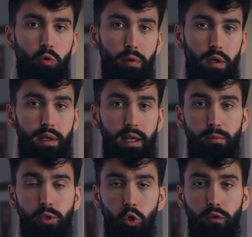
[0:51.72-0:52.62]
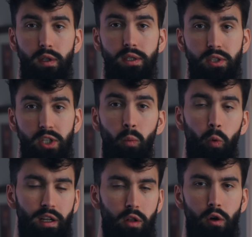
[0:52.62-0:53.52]
group did observe some
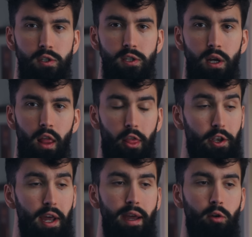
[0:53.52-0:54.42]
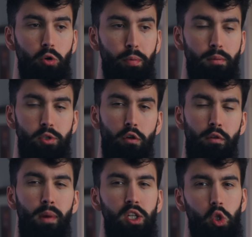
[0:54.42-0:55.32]
weight loss, the diet group
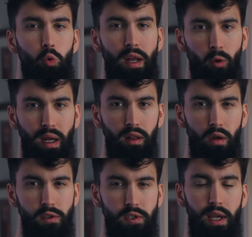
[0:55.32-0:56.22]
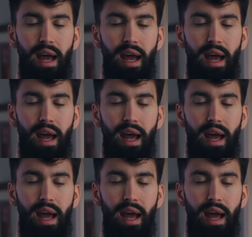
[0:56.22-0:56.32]
observed much greater weight loss,